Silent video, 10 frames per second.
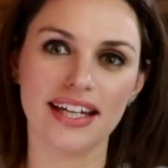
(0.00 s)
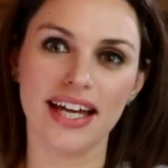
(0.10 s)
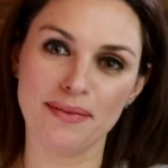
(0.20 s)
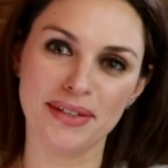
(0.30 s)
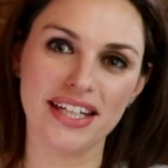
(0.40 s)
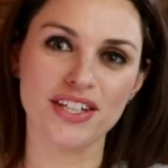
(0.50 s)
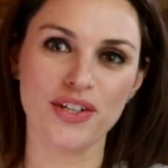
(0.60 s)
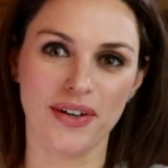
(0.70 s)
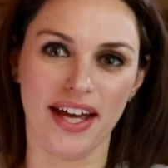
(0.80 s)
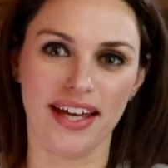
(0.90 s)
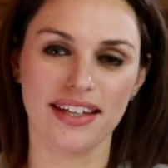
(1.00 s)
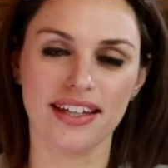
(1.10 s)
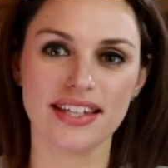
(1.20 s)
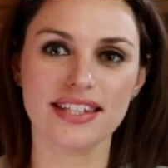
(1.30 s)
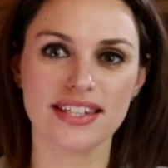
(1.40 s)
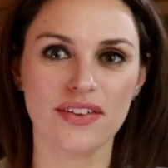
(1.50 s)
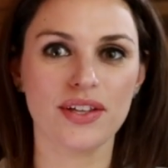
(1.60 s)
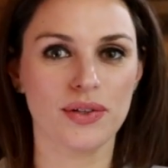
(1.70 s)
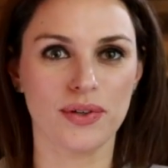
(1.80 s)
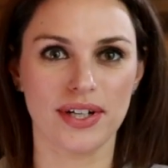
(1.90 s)
I'm Nina Gjonaj, and this is how
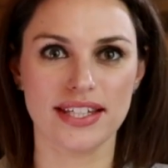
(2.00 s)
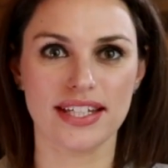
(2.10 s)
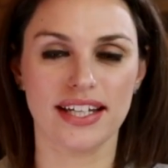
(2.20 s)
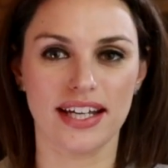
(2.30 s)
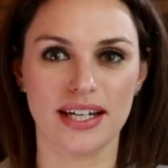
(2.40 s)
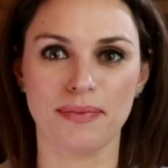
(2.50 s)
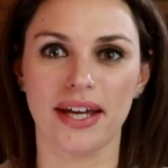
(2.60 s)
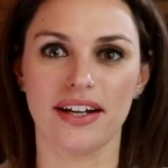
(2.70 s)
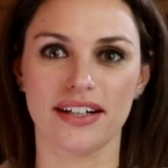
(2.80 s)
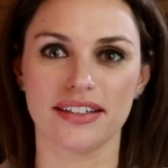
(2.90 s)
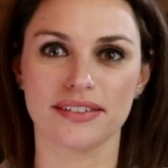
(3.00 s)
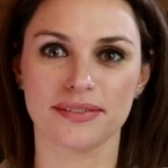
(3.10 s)
the Lord has ignited my heart.